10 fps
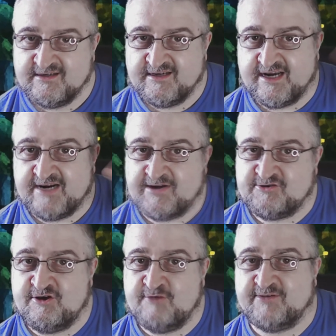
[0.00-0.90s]
and a bit
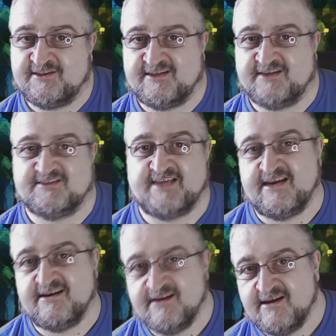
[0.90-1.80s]
too bloodthirsty,
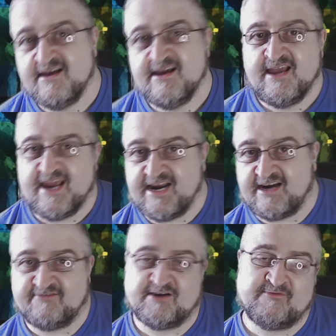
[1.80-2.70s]
and it could
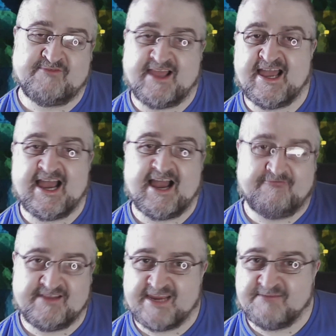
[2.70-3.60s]
have done with like half
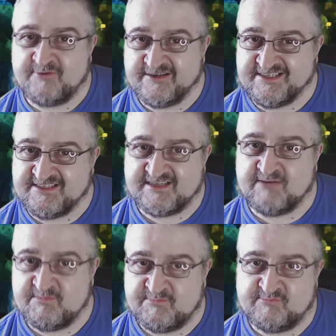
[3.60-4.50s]
the dead bodies, and it
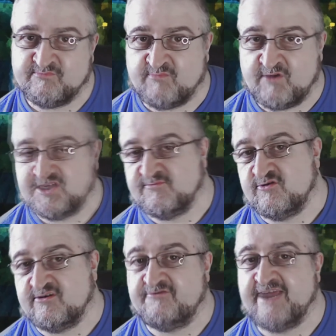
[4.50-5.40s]
would have been much
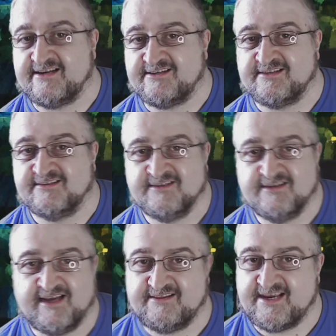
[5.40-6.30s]
more affecting.
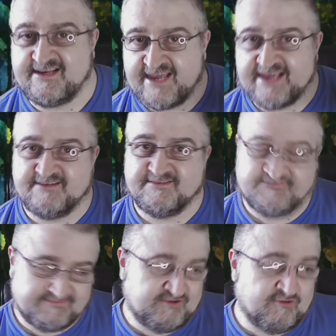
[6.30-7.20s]
I think it
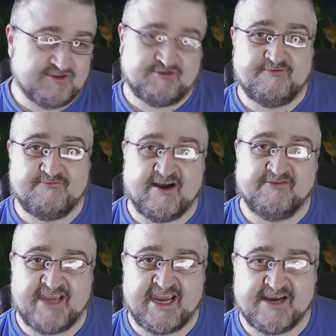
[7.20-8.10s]
goes too far at
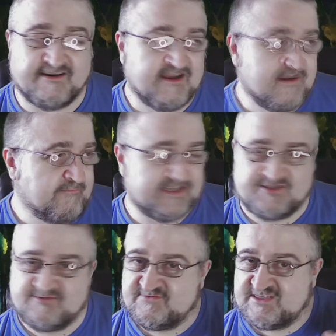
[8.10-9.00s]
the end, but it's
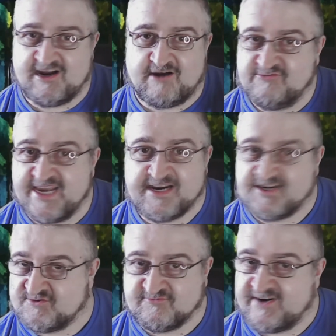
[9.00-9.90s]
till then
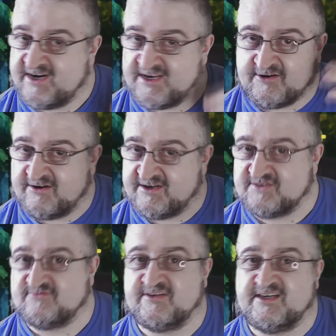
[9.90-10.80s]
it's really good. It's
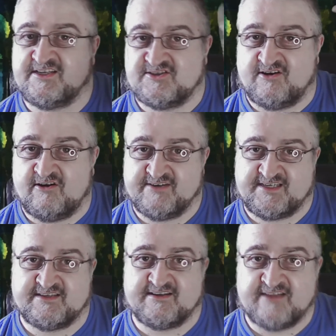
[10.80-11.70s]
really solid.
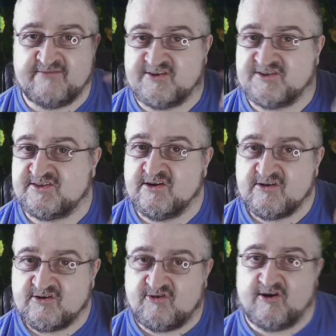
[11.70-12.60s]
It delivers
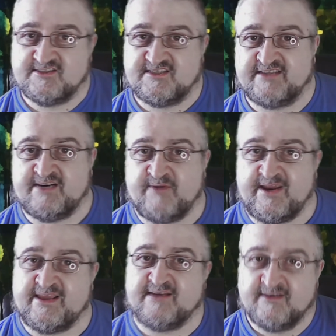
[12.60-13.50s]
constantly. The way
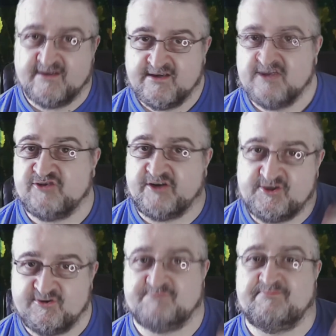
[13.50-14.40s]
that Johnnie
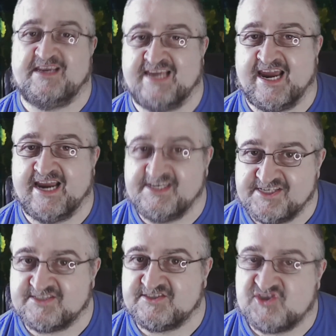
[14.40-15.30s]
To's Pete Can, he's
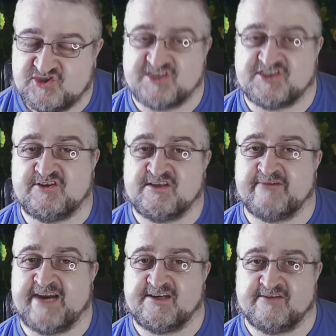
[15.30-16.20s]
just such a good
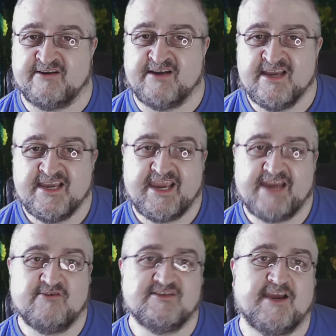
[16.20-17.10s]
director. He
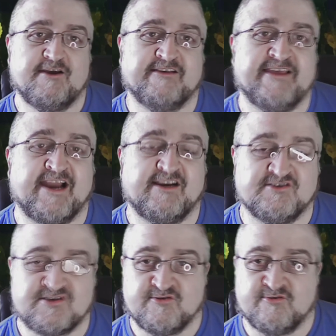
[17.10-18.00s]
knows how to let the
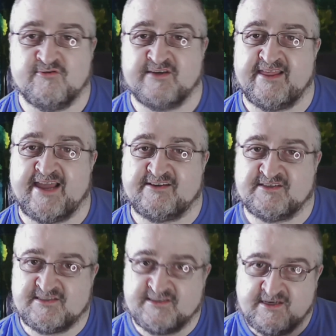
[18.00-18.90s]
actors go and let the
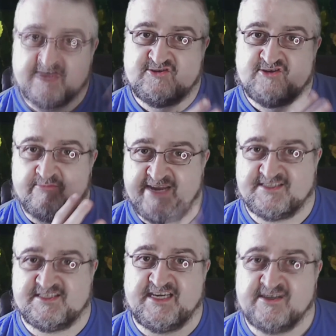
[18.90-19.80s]
actors dominate a
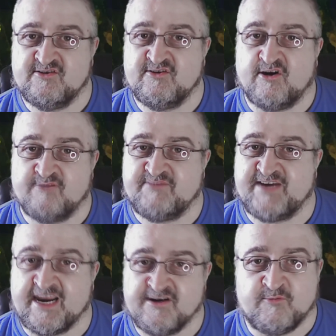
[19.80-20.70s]
scene and not
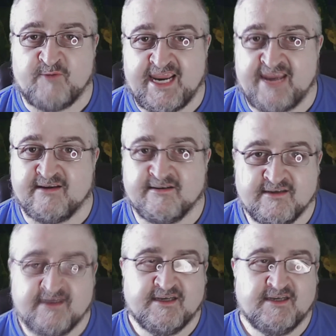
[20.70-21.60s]
get in the way.
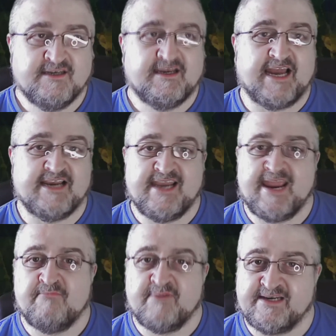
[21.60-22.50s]
And
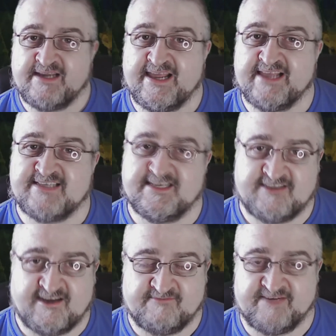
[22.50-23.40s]
then when it's his
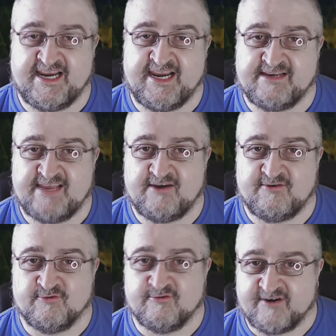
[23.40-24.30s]
time to take
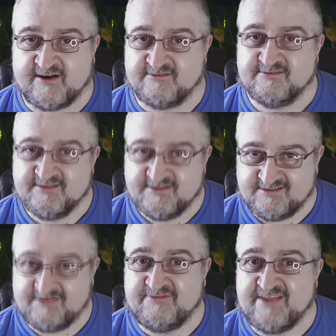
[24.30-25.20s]
over,
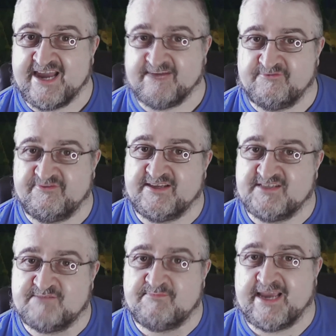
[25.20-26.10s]
live that with the
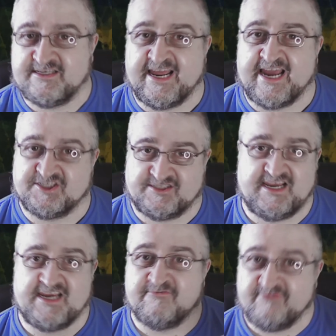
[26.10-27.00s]
suspense and action, he
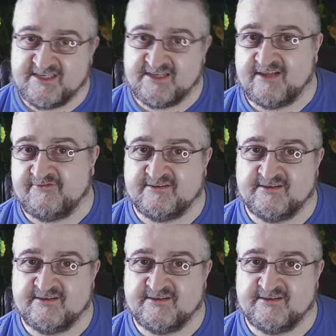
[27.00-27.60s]
can really deliver.